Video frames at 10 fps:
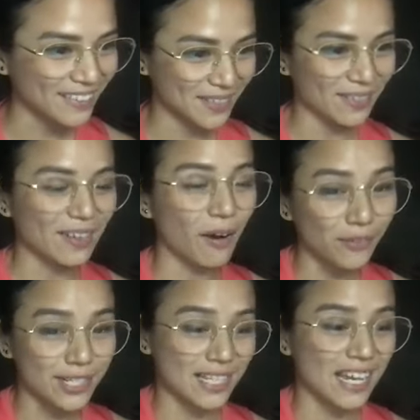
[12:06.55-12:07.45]
So
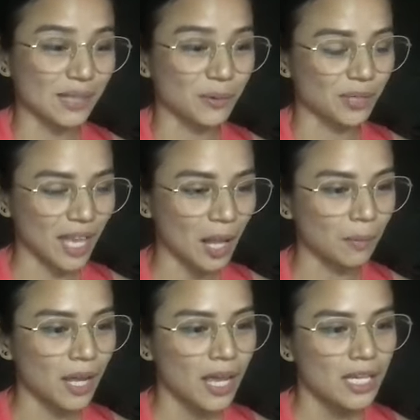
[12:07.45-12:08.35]
obviously it won't help.
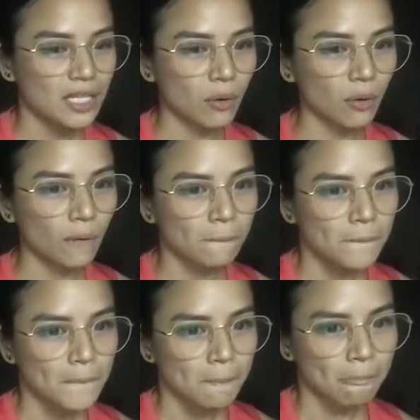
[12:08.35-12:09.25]
So
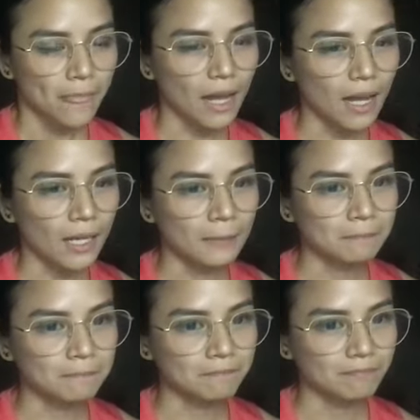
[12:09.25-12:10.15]

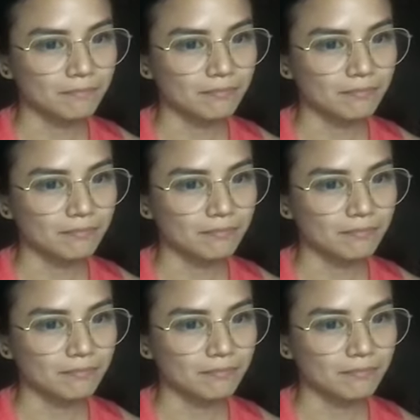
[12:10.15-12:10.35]
um